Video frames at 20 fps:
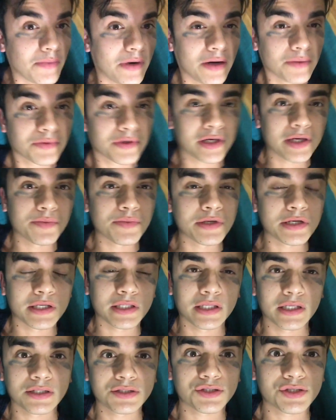mom came
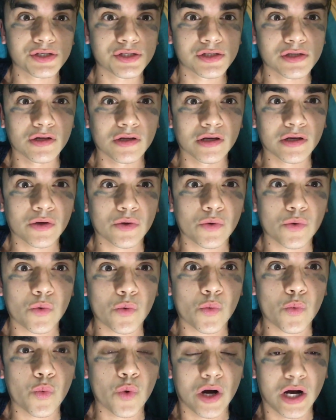in and she's like,
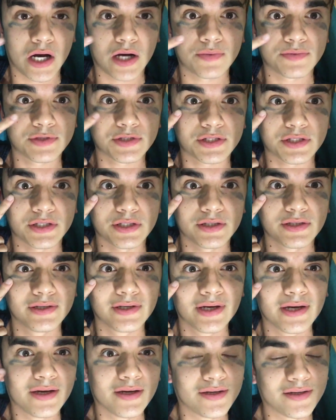What happened to you?
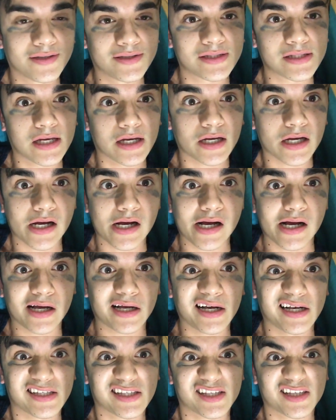It's like,
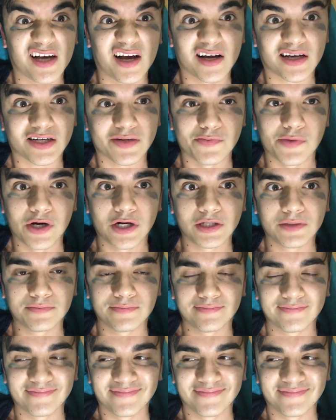Got socked, mom.